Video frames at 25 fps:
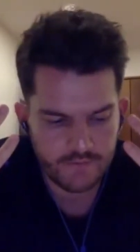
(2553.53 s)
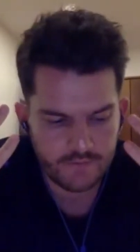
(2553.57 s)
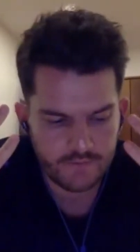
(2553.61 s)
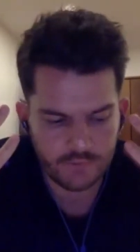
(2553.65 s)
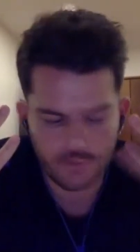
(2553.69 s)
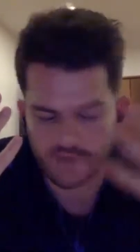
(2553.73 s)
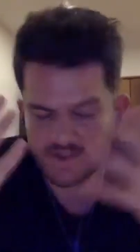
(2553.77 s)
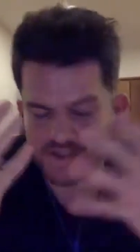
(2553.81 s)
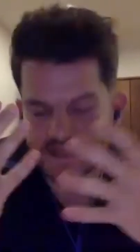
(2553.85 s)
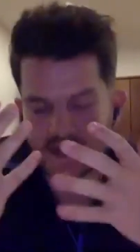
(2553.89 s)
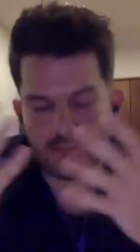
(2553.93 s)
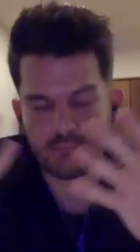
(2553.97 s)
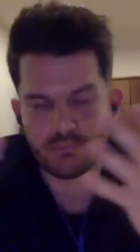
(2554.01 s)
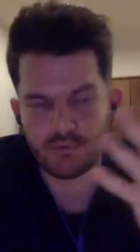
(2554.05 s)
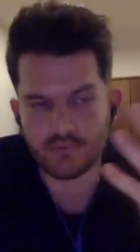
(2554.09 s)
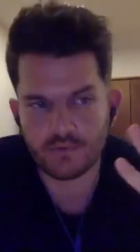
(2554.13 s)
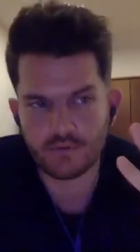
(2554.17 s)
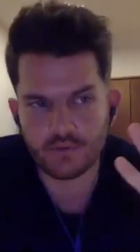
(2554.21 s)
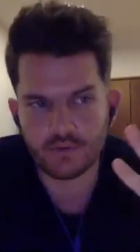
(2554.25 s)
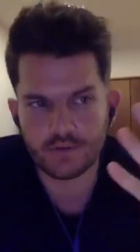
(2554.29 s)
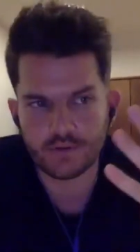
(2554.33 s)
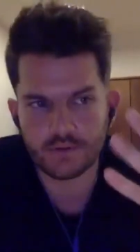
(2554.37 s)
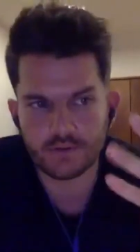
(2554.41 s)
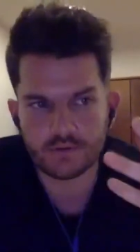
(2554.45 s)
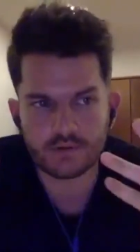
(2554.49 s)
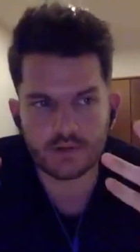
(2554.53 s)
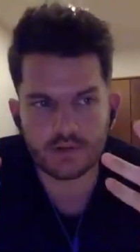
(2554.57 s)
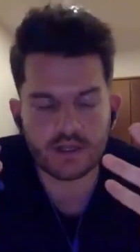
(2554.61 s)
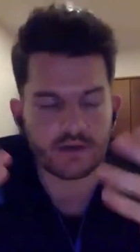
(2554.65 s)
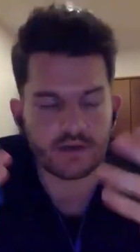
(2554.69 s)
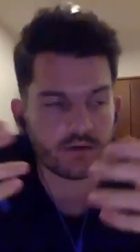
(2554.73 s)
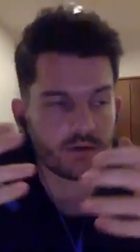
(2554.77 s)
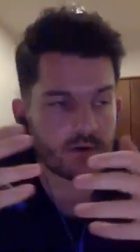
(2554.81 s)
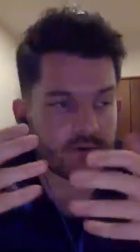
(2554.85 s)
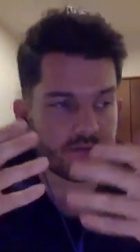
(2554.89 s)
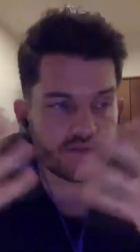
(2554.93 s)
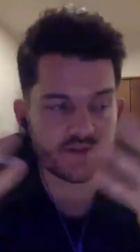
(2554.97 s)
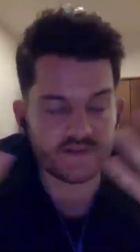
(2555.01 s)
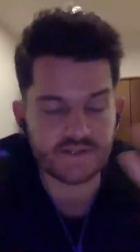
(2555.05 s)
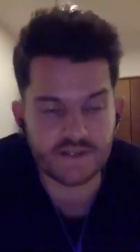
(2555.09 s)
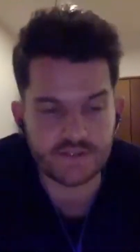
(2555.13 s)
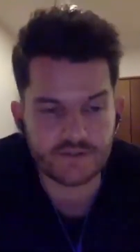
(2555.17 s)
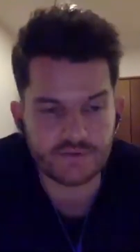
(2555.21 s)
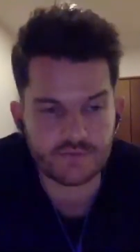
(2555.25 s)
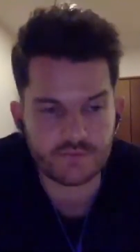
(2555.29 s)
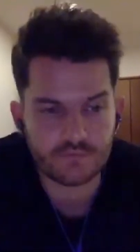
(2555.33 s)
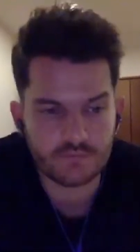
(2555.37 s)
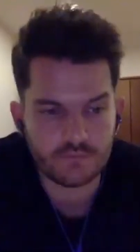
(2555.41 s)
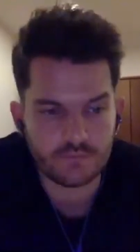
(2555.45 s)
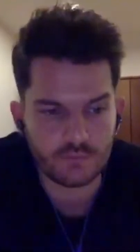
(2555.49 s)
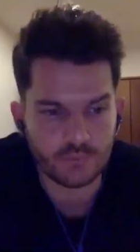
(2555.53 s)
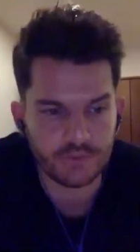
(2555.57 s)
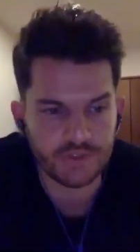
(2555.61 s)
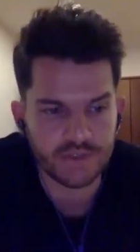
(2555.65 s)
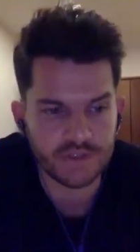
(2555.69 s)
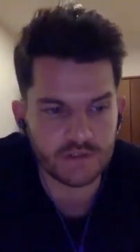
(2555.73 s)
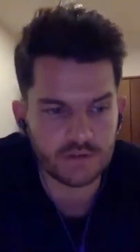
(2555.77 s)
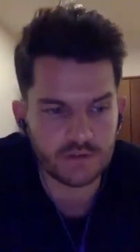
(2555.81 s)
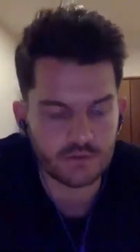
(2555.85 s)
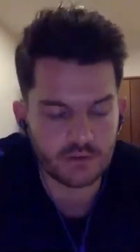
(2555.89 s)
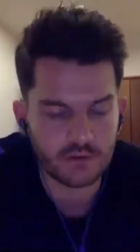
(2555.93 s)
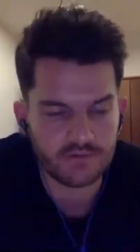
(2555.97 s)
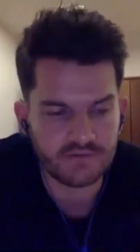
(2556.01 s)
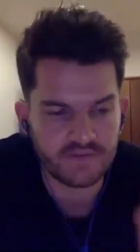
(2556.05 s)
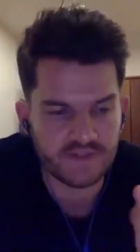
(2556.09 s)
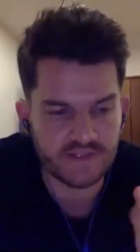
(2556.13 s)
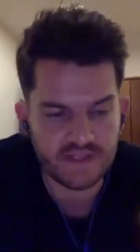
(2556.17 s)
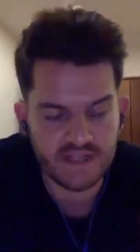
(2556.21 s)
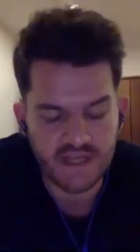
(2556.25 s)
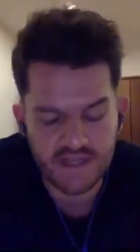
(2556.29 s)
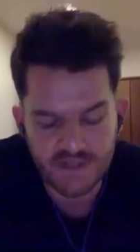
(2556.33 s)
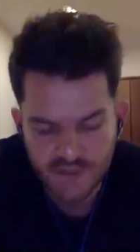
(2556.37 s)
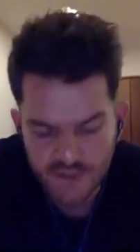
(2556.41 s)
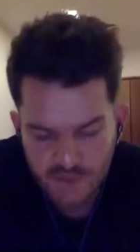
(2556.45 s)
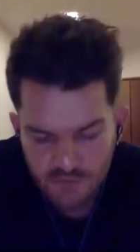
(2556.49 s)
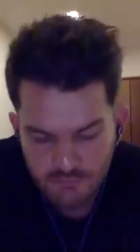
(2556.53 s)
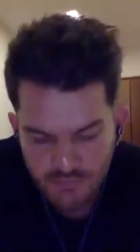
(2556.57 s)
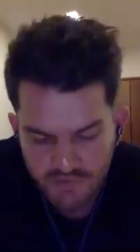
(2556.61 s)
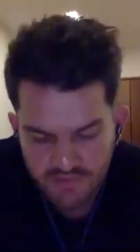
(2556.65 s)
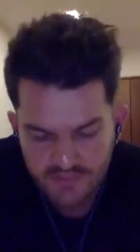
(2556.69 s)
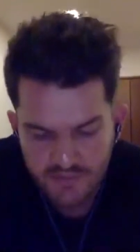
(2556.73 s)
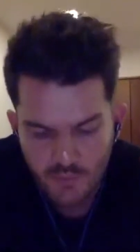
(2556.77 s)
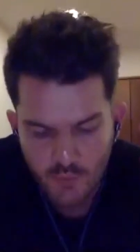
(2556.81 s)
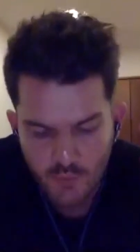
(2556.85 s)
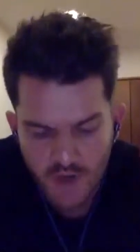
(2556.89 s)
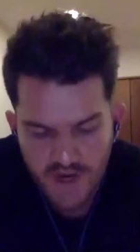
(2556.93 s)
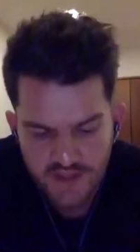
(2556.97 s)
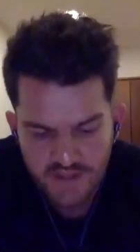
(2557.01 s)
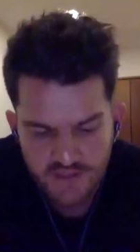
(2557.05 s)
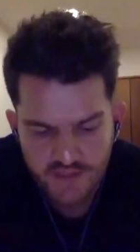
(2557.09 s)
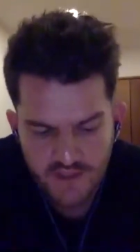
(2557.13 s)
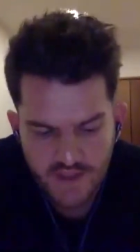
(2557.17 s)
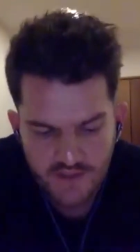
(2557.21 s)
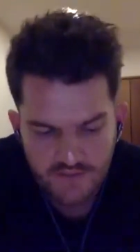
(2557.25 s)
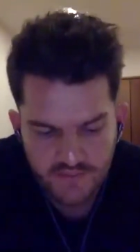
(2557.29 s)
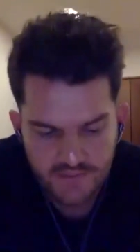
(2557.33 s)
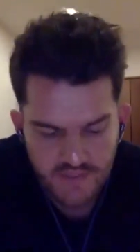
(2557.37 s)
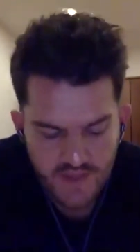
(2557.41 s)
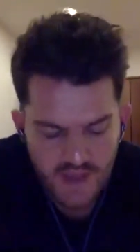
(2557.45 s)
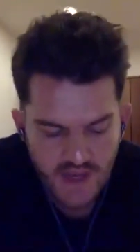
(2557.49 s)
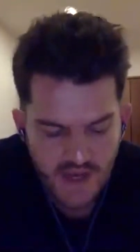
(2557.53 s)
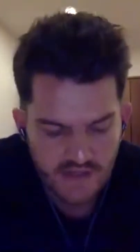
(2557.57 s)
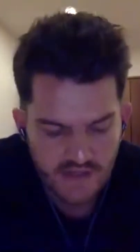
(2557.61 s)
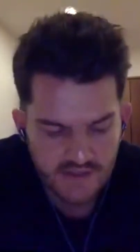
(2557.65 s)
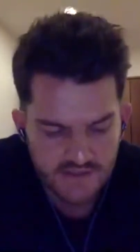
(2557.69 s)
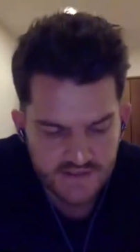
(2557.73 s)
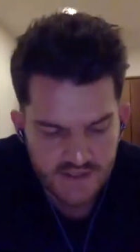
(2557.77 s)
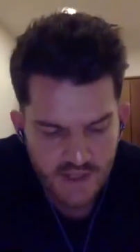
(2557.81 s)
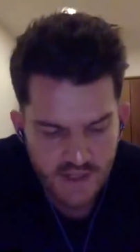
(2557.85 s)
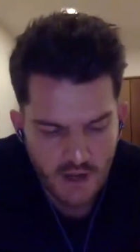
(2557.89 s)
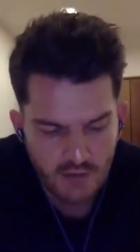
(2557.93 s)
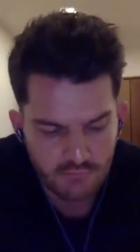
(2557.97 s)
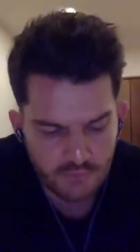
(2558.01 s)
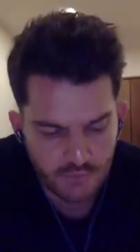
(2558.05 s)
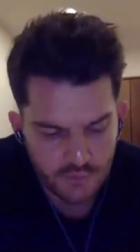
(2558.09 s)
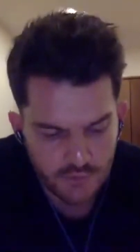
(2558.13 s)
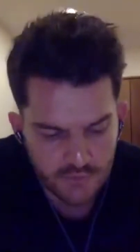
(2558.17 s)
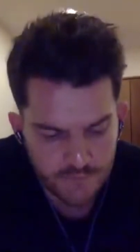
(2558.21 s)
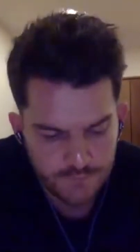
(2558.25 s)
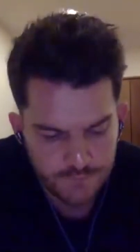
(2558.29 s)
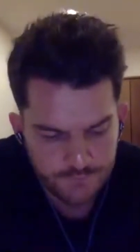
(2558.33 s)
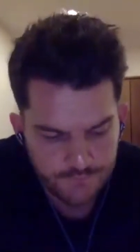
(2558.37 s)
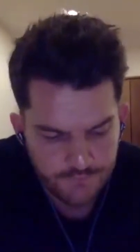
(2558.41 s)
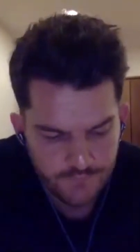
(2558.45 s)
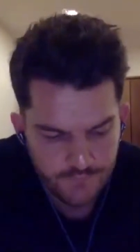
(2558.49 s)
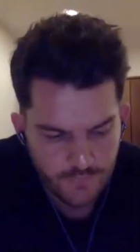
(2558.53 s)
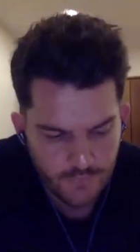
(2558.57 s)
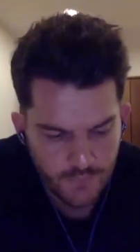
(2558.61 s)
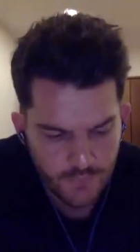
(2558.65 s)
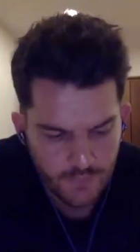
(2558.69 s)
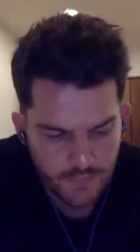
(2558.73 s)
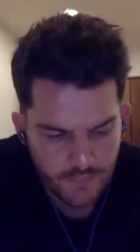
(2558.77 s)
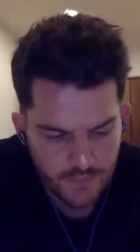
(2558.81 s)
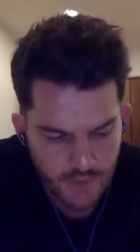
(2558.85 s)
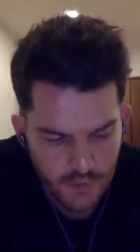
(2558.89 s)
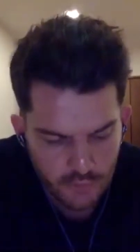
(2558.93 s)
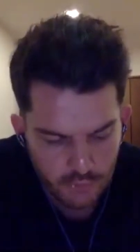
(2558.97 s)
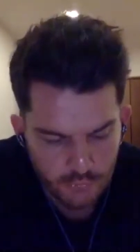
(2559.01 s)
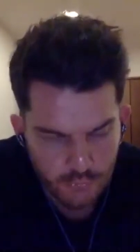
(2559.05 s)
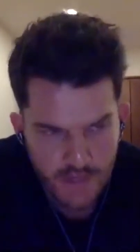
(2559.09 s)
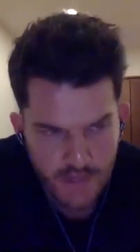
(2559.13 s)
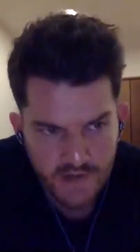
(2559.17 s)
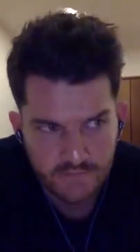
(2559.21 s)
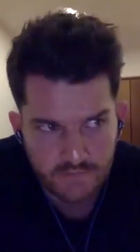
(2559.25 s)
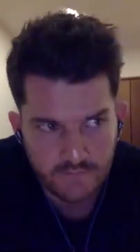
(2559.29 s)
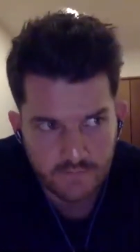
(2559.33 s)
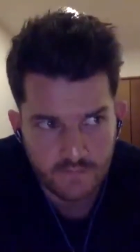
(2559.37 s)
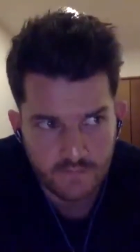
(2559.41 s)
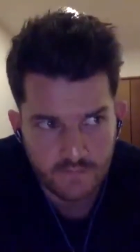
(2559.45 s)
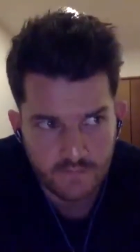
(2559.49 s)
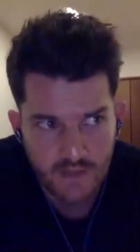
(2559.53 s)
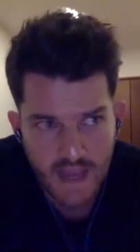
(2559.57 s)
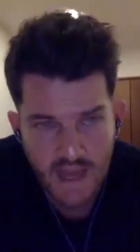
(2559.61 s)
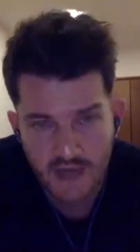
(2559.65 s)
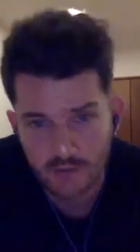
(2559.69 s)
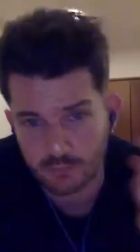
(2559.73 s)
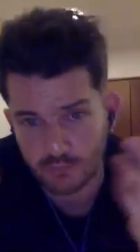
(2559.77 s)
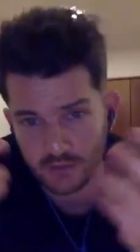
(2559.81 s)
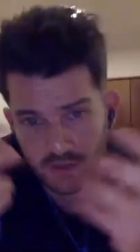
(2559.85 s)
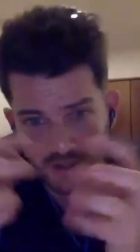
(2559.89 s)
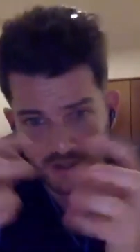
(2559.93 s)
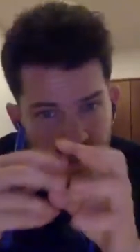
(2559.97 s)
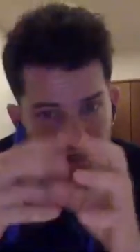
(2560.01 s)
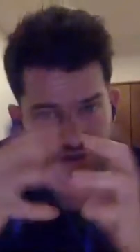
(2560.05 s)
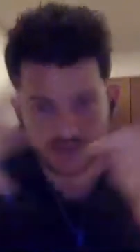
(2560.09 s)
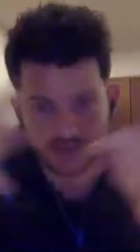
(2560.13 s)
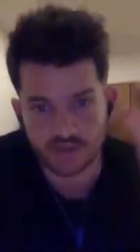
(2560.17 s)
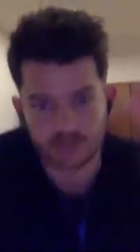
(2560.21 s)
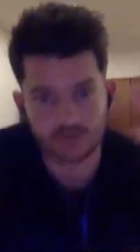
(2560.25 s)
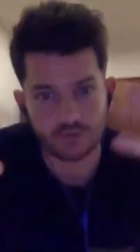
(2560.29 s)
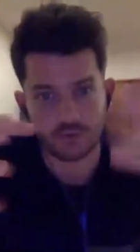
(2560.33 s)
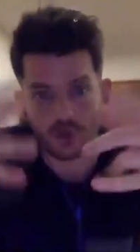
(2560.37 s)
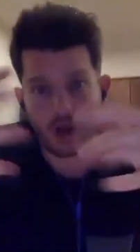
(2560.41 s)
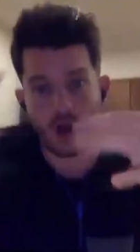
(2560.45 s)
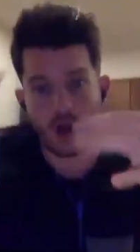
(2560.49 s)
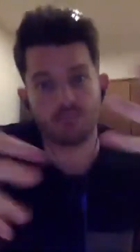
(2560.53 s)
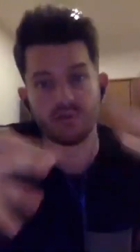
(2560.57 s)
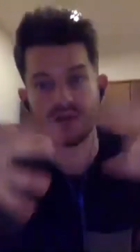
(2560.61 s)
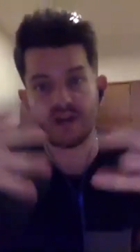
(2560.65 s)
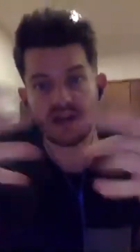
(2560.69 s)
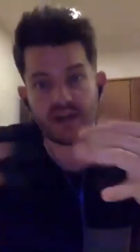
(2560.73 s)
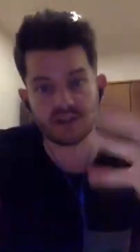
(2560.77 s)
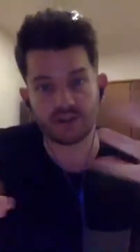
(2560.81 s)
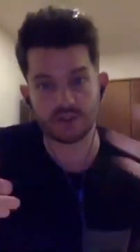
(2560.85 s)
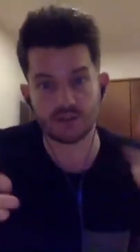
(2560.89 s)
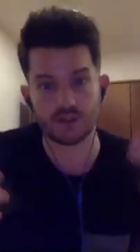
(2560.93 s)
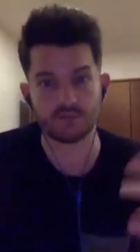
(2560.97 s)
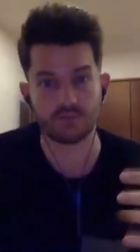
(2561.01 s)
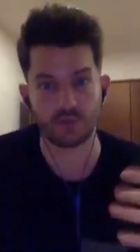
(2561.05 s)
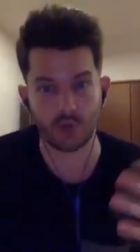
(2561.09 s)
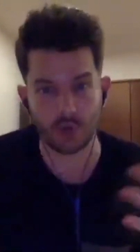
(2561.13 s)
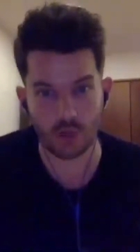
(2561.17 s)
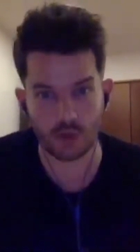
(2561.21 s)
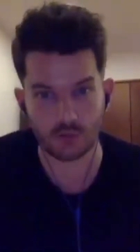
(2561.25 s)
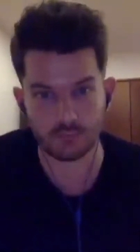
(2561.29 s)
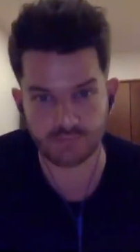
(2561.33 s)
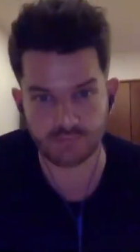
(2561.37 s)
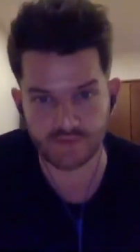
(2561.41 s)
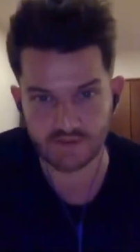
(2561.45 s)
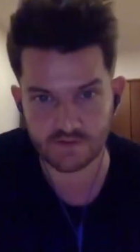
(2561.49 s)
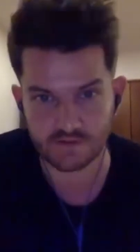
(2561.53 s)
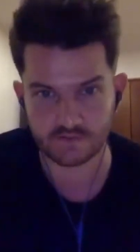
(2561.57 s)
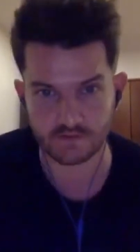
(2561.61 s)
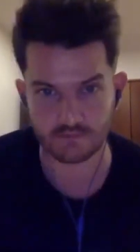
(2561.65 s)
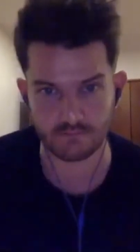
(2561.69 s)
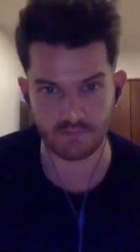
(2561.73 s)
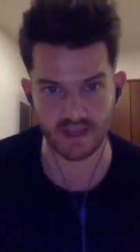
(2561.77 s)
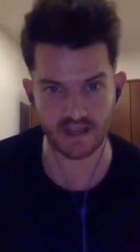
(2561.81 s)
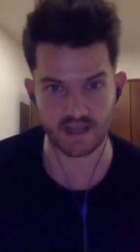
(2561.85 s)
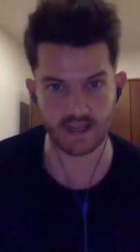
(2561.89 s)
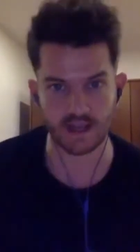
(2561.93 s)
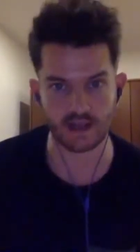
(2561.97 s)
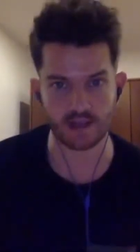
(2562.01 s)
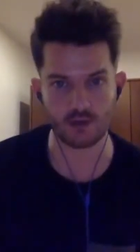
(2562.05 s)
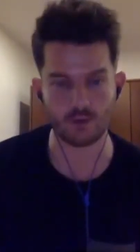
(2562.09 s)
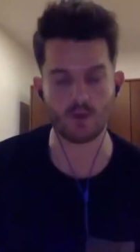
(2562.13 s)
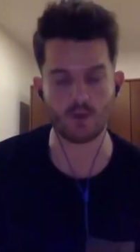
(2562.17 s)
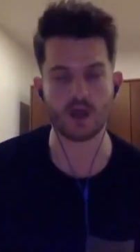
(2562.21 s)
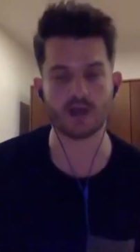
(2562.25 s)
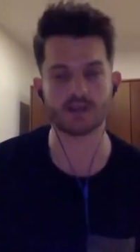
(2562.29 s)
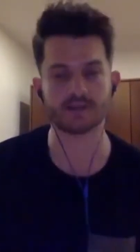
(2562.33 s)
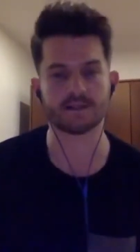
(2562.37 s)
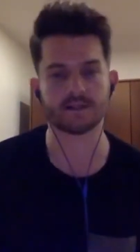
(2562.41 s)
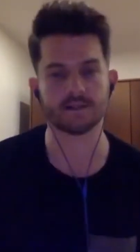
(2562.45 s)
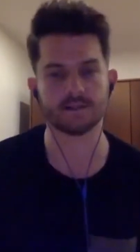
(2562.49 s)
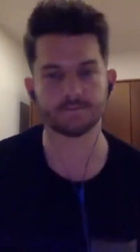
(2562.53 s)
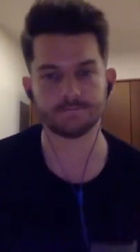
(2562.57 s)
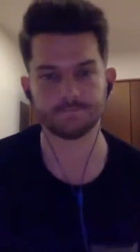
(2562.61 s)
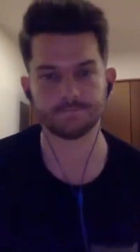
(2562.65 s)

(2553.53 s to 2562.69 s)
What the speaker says: for example, I don't know if this is real or if it's legend, but the way that they discovered the correct aggregation or combination of herbs to make ayahuasca.